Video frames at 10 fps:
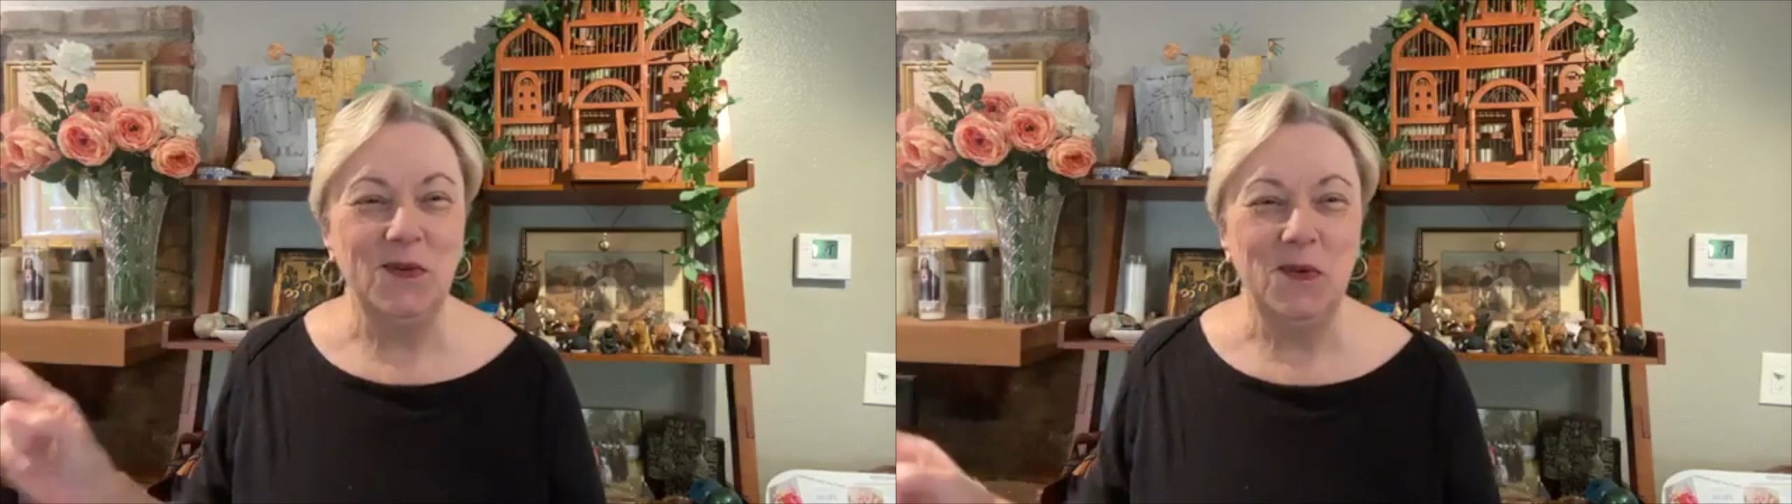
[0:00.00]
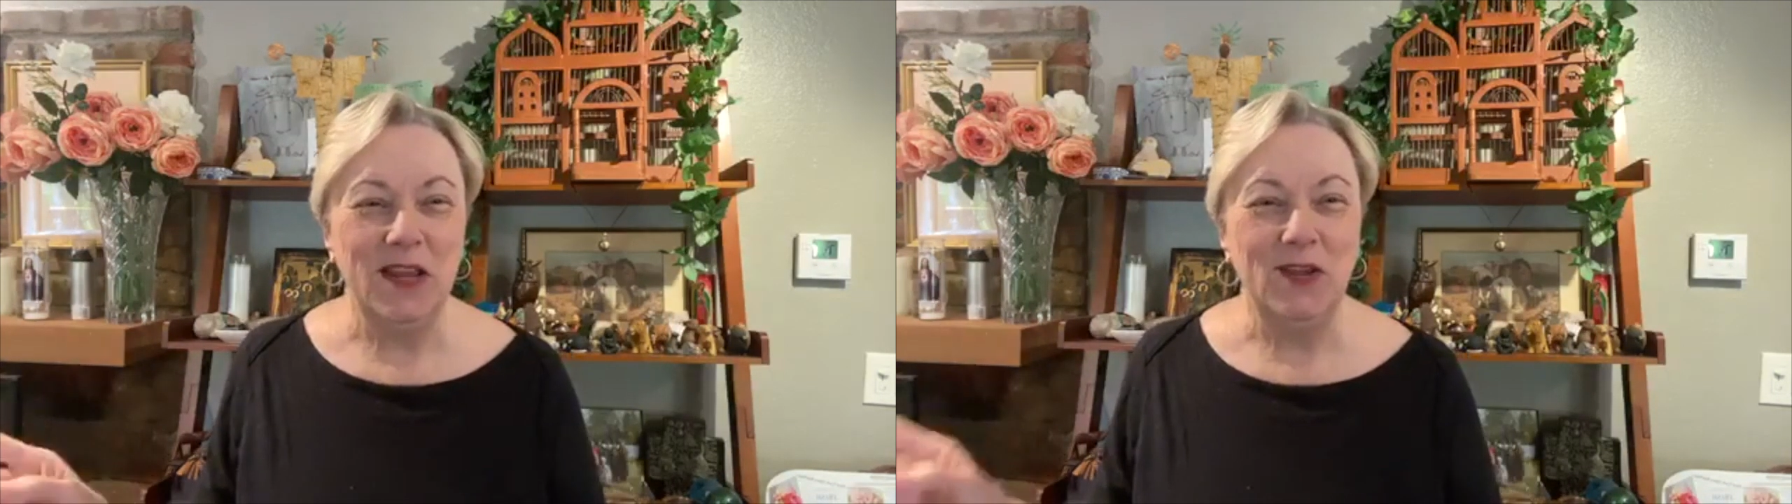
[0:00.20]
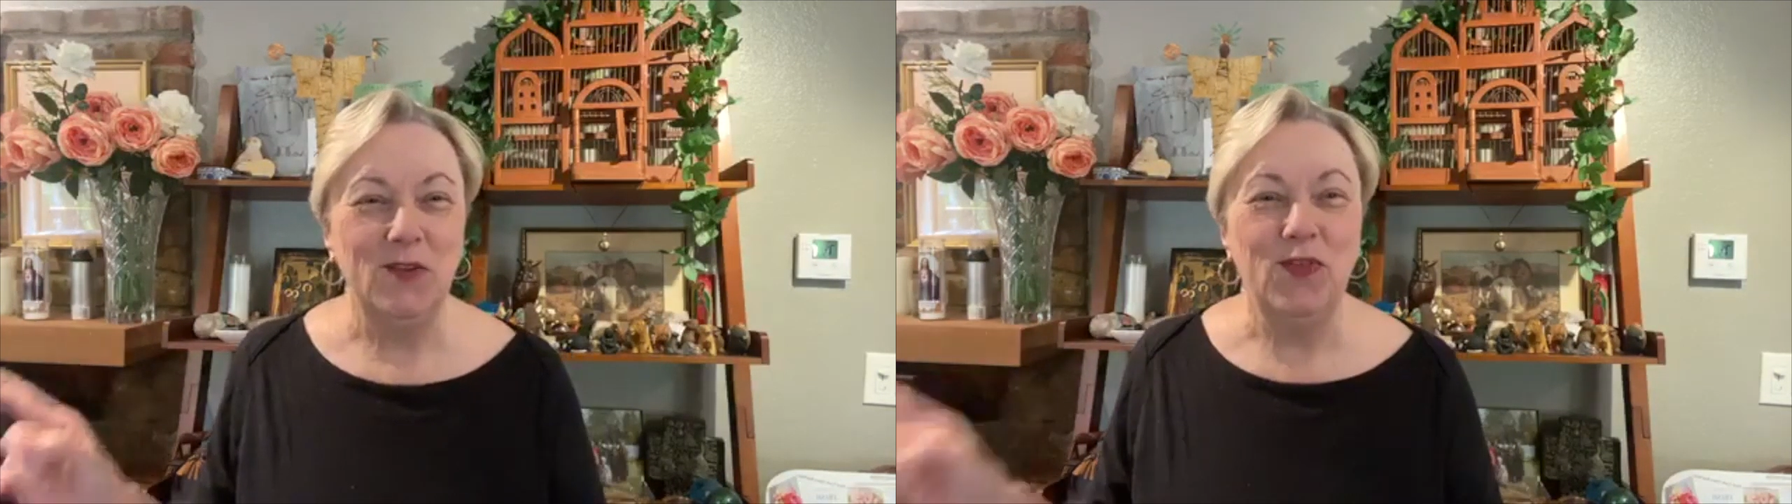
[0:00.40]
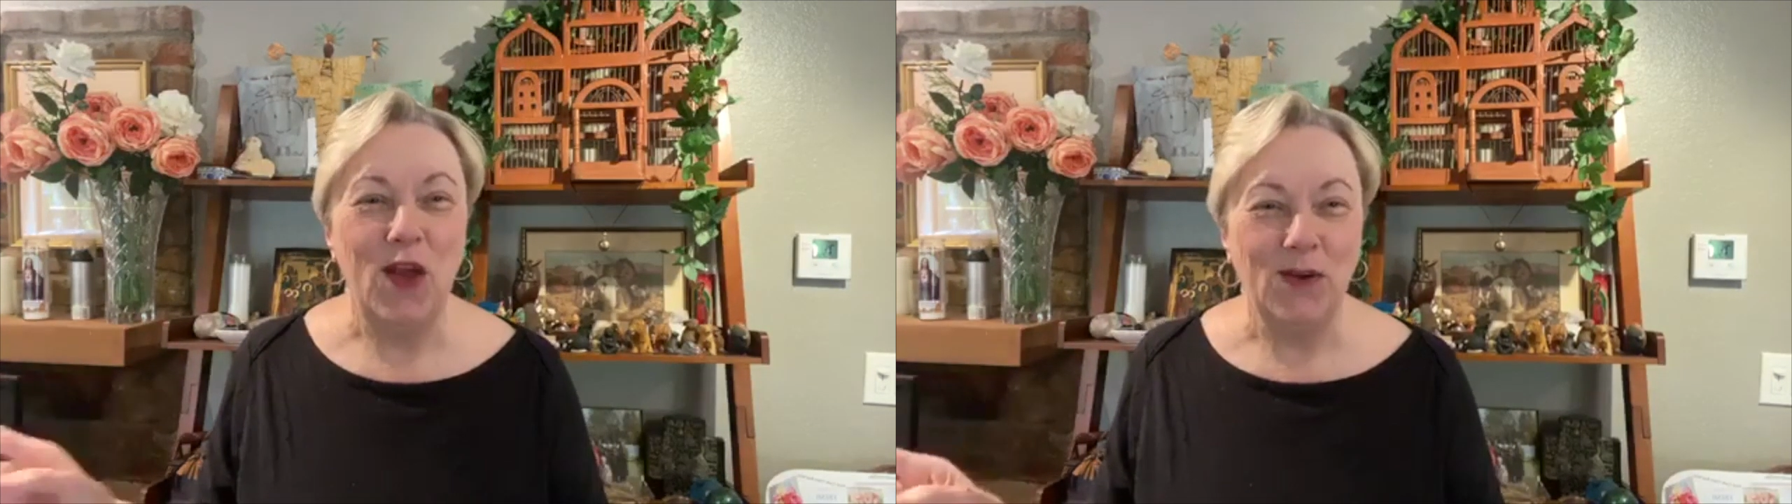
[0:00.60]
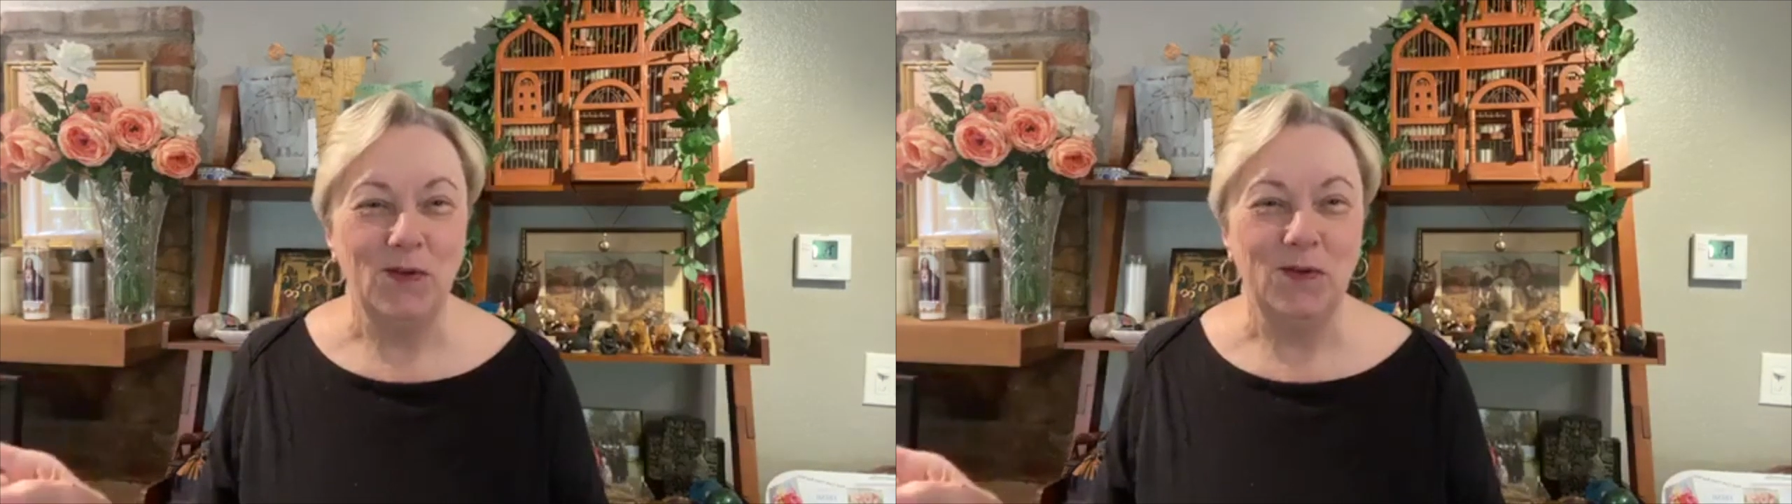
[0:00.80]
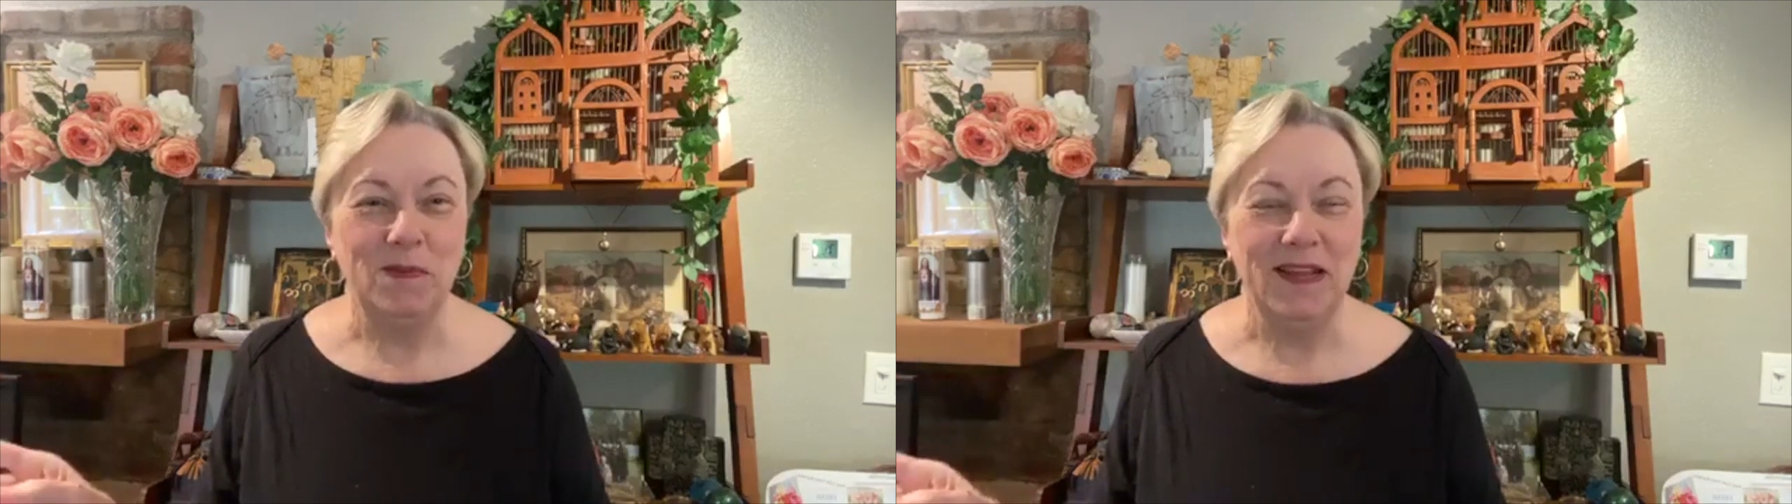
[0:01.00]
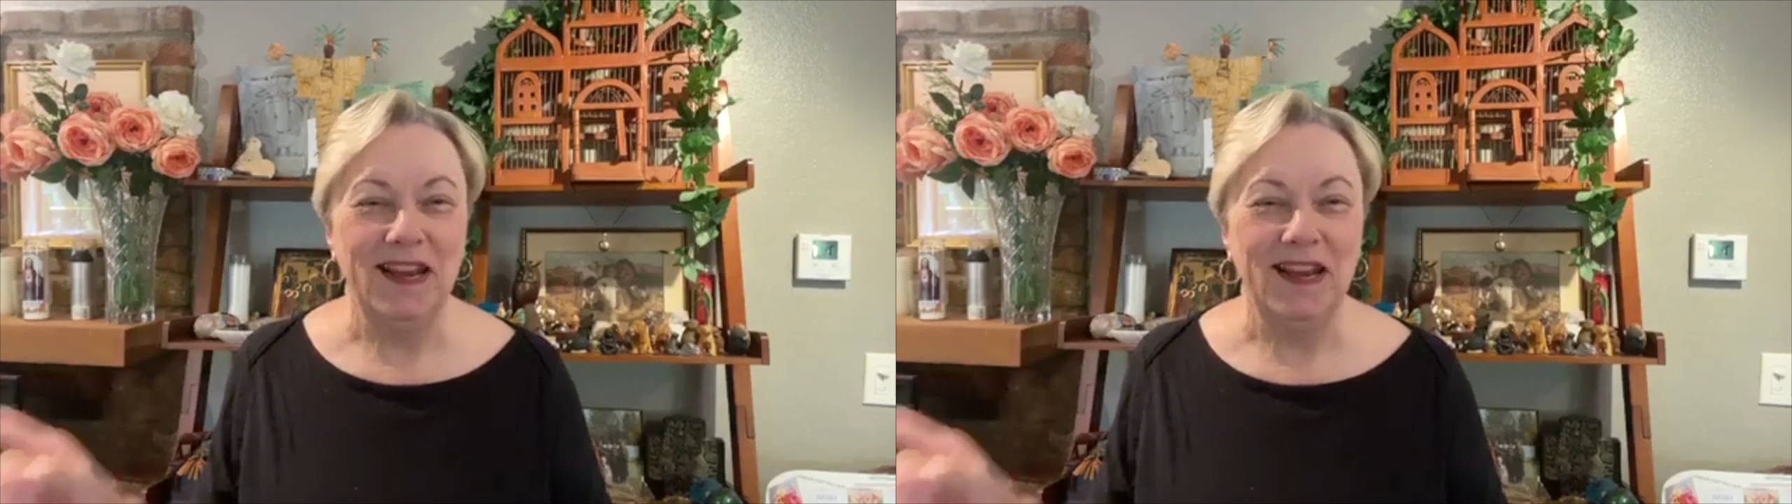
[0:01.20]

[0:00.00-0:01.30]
way you thought it would be,